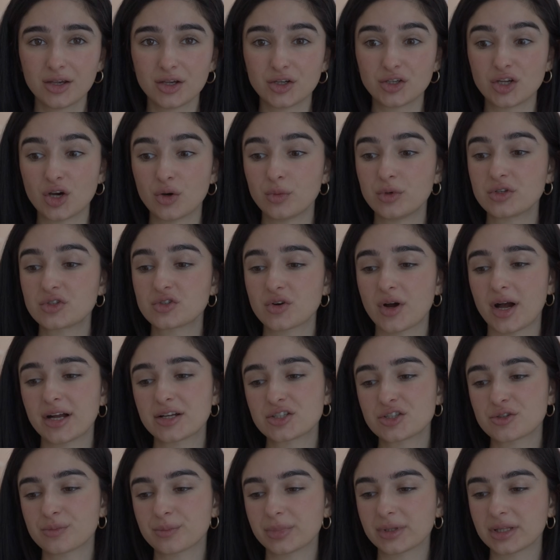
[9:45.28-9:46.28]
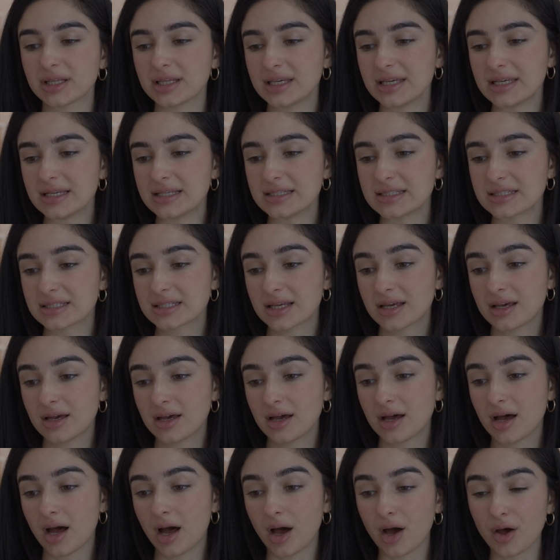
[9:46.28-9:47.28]
You know, we try to please
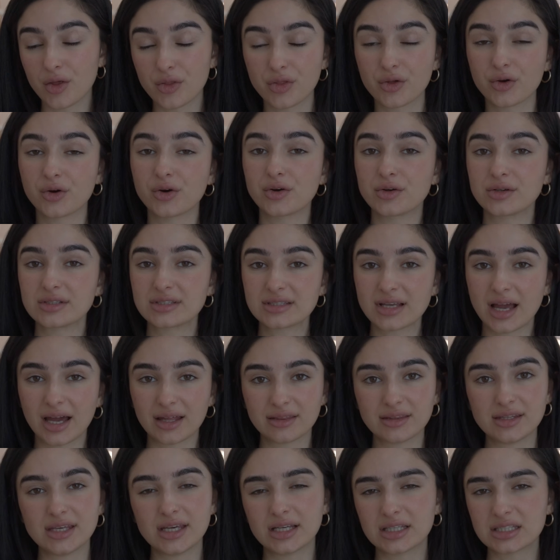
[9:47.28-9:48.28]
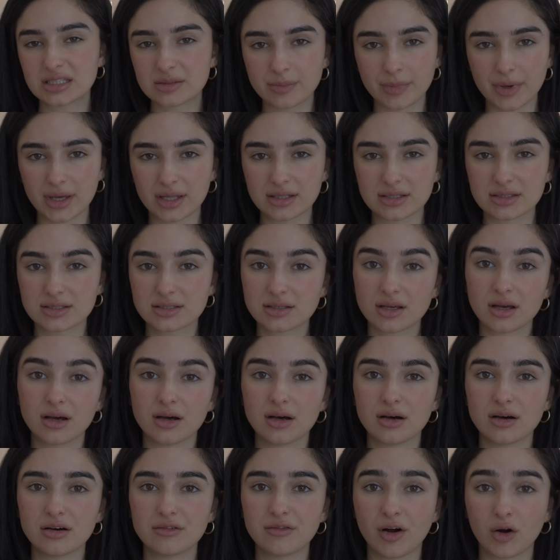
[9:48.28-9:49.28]
others at the expense
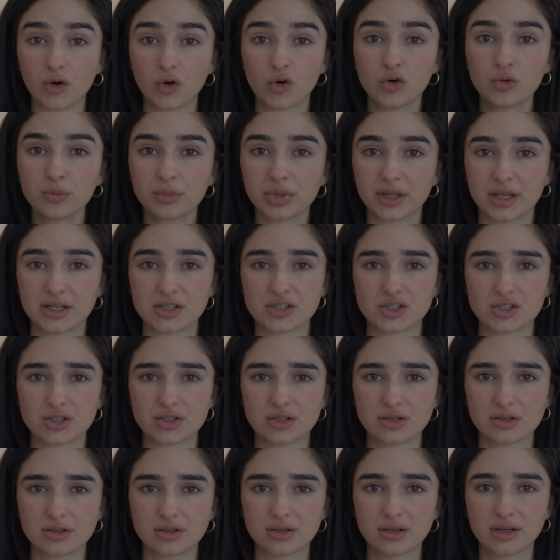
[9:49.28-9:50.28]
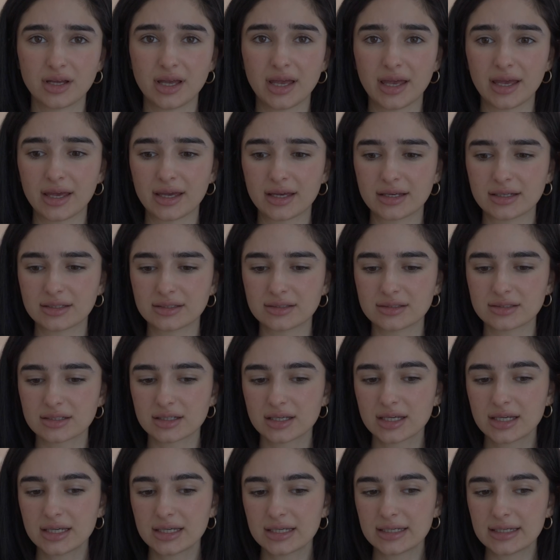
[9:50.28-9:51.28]
of our own pleasure. And
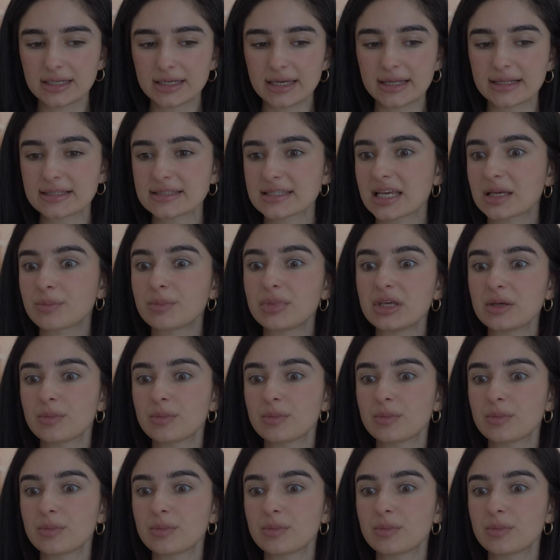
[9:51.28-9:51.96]
it's like